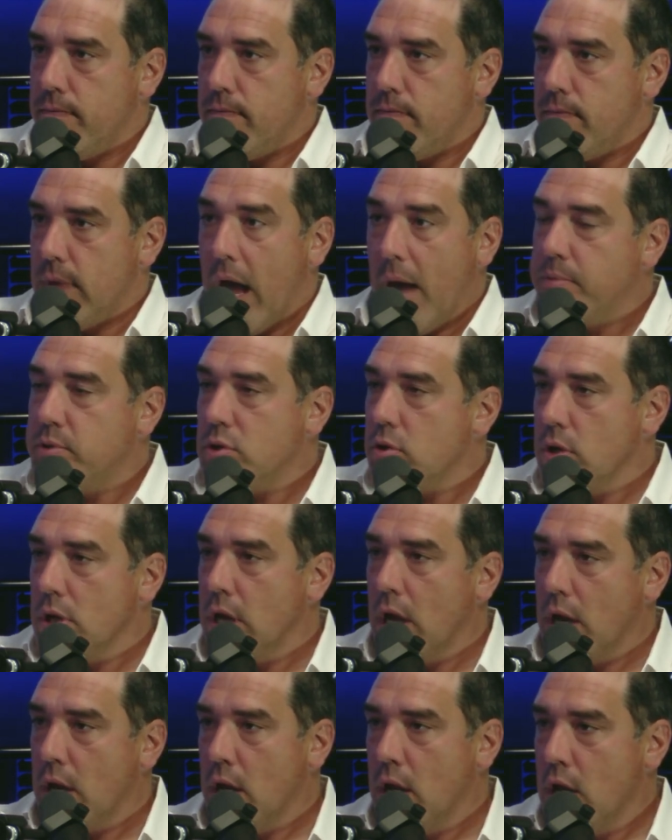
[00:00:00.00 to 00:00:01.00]
Absolutely
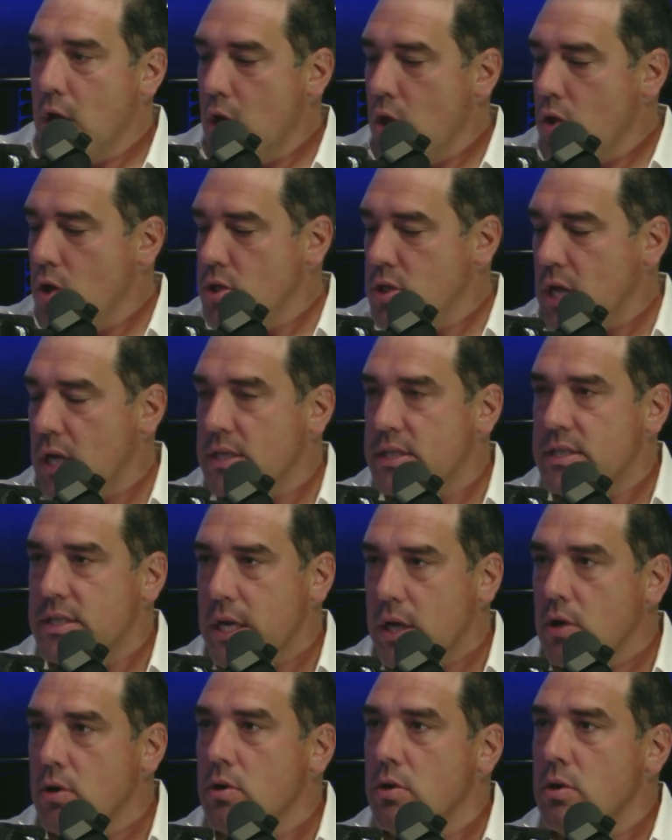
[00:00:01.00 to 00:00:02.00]
none. There's not a
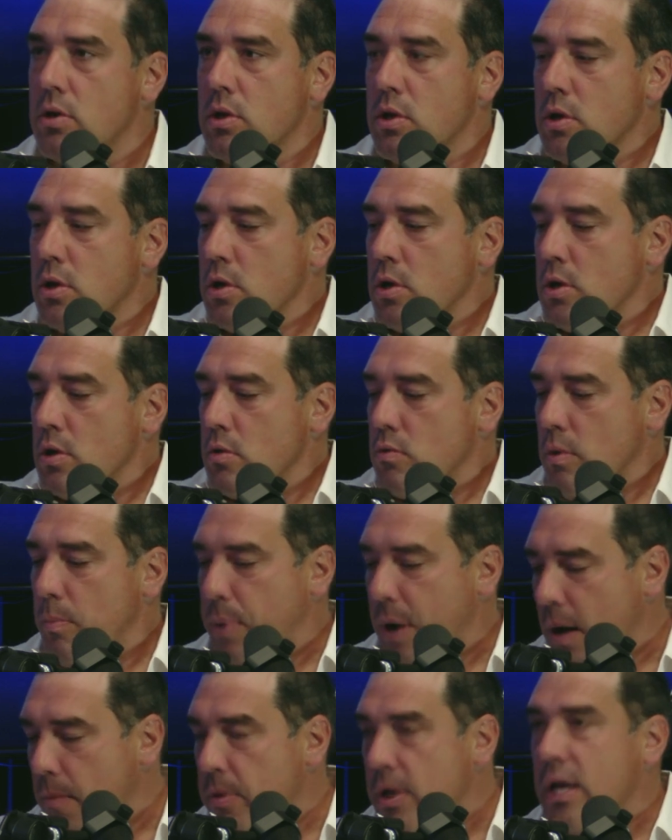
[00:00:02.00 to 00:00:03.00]
single
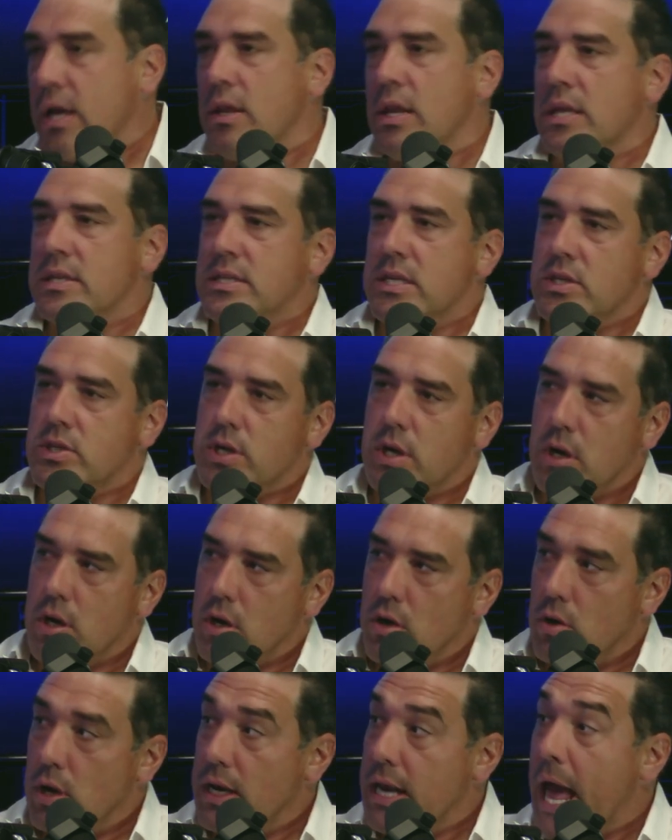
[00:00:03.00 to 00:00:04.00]
Republican that sits there and
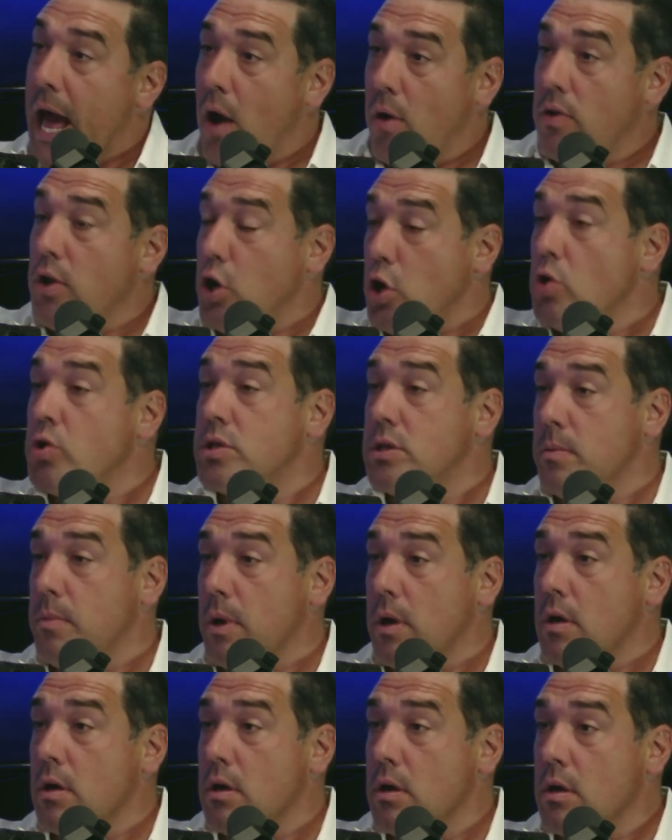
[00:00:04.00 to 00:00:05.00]
go, now, there used to
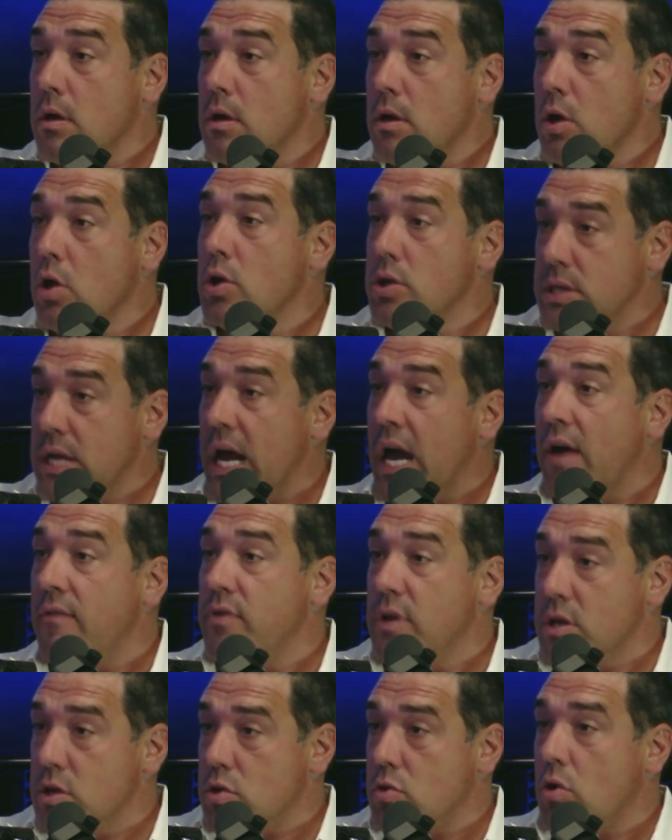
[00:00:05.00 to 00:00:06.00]
be. You used to have
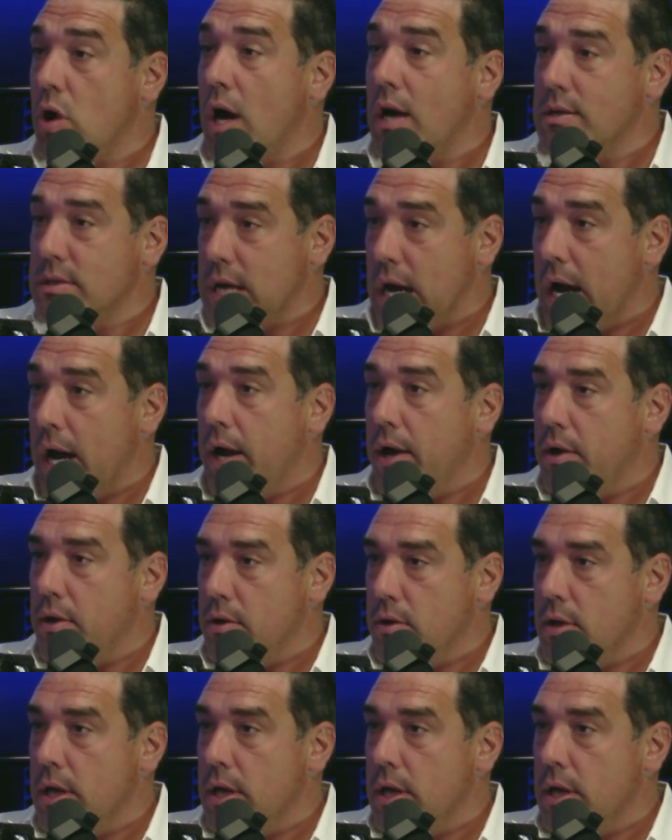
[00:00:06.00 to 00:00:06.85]
these cross-aisle